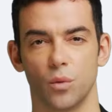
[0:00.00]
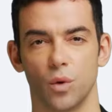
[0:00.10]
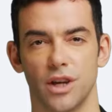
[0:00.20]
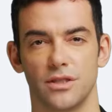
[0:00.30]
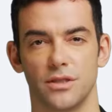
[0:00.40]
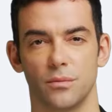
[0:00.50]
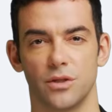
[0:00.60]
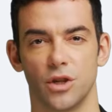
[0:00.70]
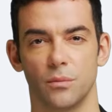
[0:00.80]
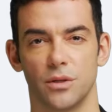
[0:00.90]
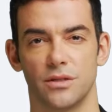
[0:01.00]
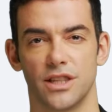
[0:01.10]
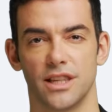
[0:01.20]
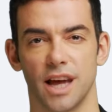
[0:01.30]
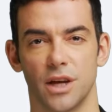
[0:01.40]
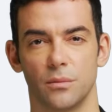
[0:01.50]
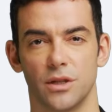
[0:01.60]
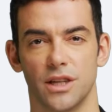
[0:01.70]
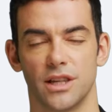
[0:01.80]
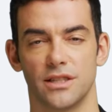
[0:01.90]
Why 70%
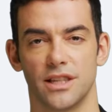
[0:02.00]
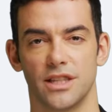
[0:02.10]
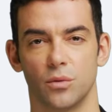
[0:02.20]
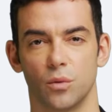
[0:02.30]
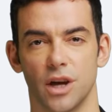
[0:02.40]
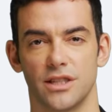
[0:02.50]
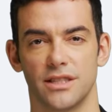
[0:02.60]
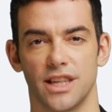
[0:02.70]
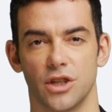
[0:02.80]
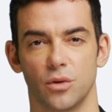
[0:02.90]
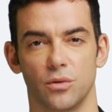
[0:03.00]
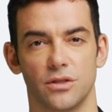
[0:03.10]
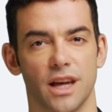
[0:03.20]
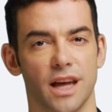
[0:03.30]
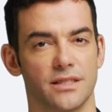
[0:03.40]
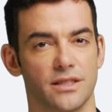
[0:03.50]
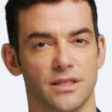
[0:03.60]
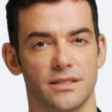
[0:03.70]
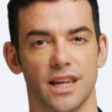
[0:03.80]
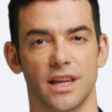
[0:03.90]
IPA is widely used as
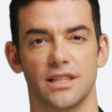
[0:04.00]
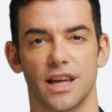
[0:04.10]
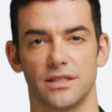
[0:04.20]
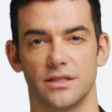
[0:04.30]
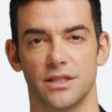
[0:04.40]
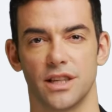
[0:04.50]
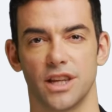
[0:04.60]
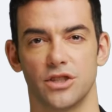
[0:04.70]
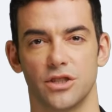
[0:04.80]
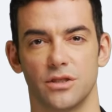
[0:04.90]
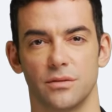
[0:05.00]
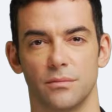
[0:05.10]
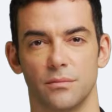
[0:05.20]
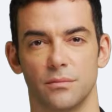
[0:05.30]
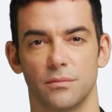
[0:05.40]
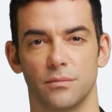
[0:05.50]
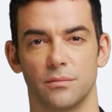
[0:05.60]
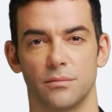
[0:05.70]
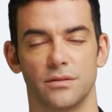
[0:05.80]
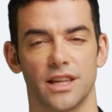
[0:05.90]
a sanitizing agent.
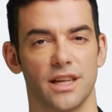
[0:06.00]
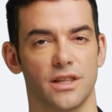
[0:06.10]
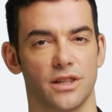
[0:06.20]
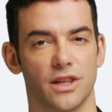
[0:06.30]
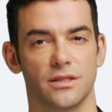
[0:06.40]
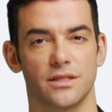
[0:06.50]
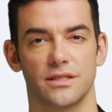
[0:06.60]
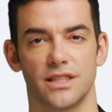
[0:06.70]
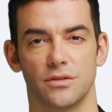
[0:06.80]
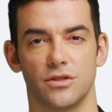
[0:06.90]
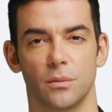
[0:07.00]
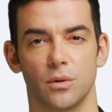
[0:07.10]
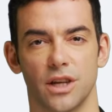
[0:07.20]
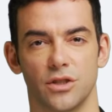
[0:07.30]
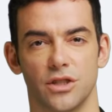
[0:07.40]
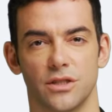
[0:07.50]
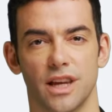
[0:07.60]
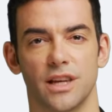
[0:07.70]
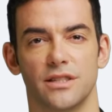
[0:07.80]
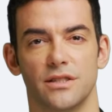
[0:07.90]
Increases evaporation
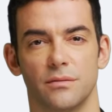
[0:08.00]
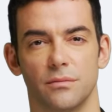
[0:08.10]
time.